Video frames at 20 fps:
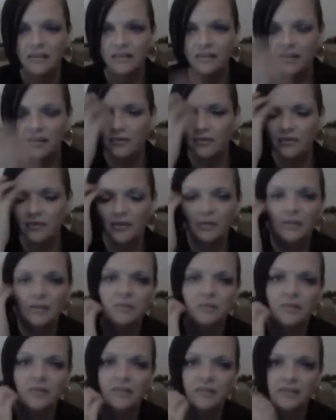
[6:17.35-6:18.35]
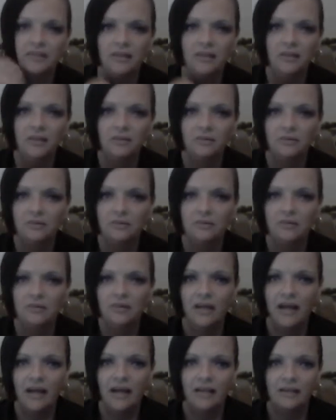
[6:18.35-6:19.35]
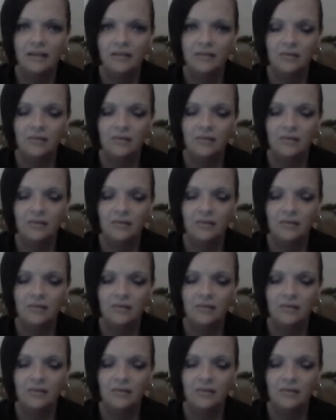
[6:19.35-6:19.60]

they'll even giggle at